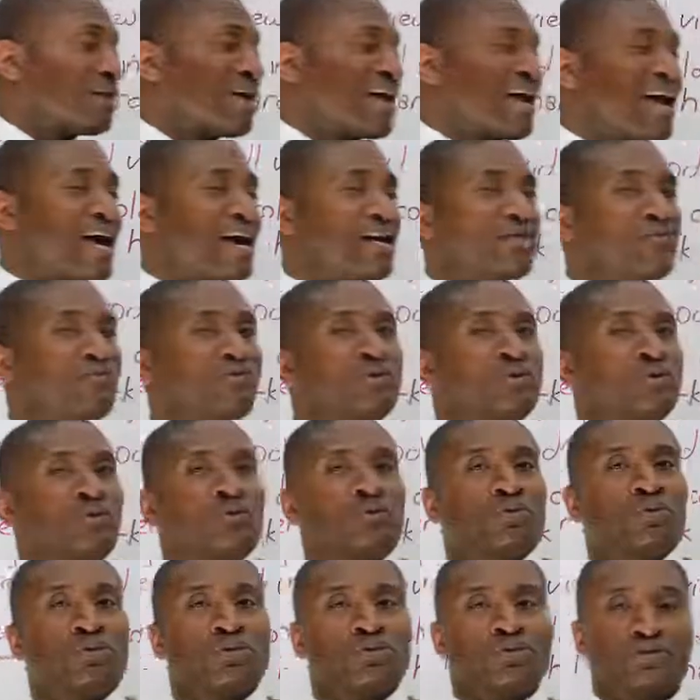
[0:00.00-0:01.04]
add a few
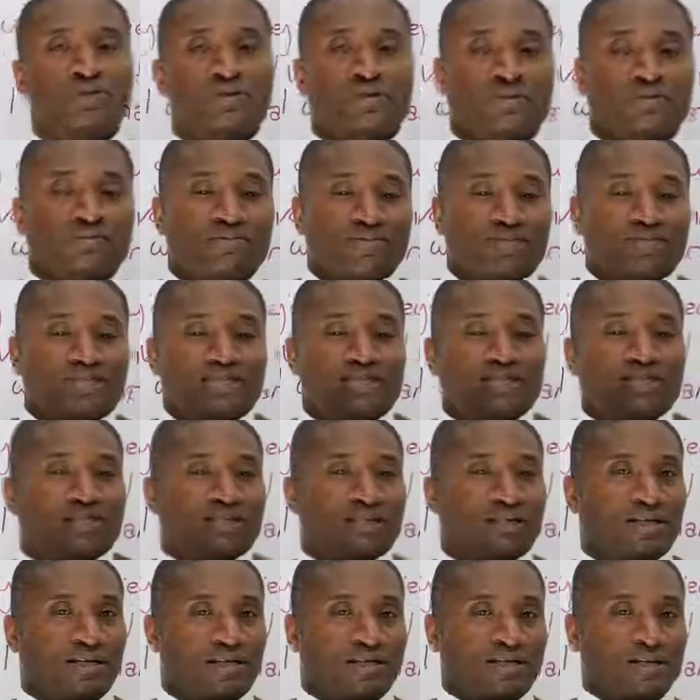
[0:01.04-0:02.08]
words, some
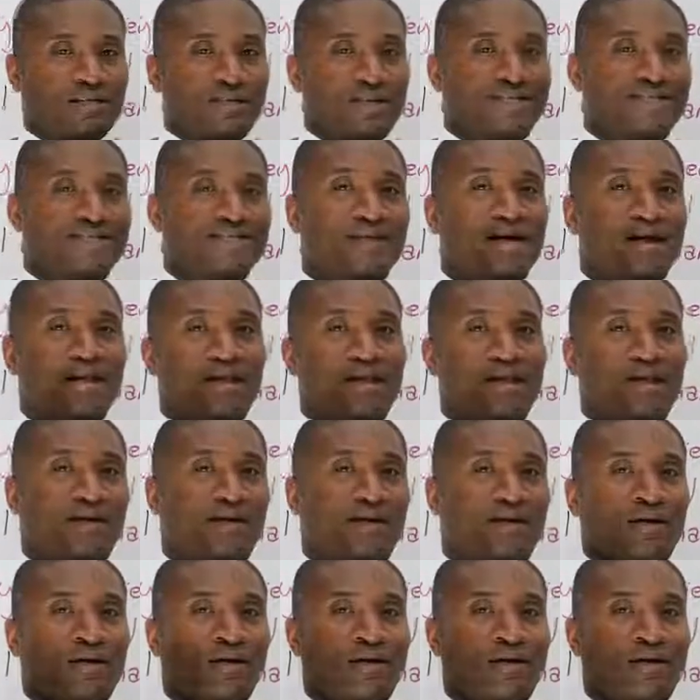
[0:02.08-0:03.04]
seasoning, some masala.